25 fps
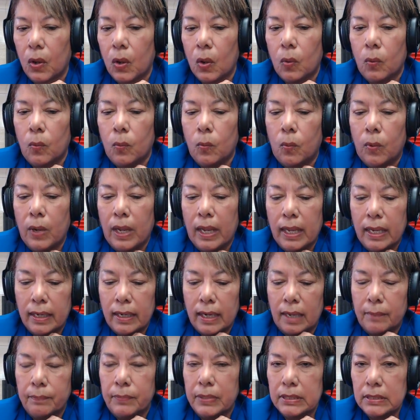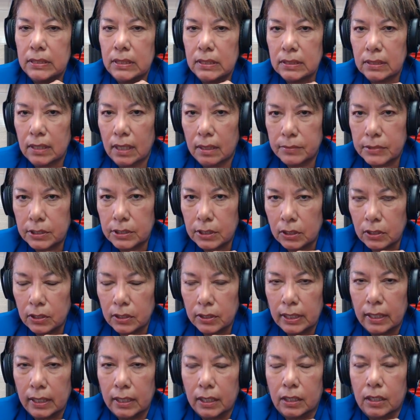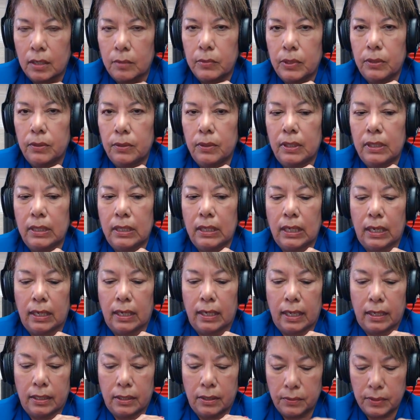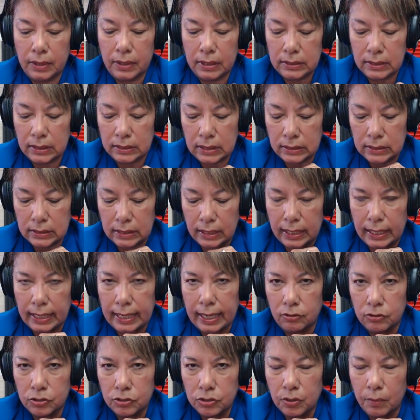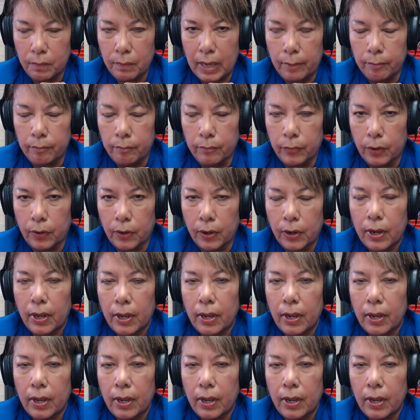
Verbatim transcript: When a business comes to look at a community, and I know this as a city council member,